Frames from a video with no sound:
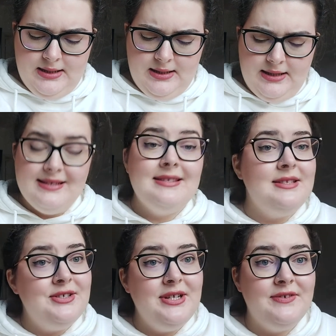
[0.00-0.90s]
It's
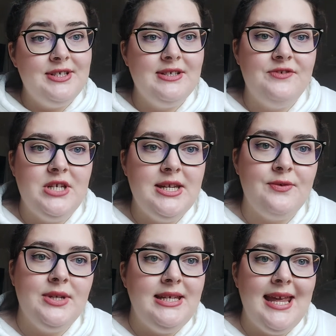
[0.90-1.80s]
31st of
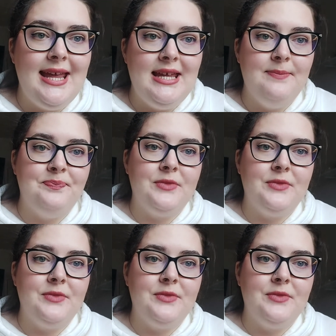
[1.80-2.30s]
January, yay.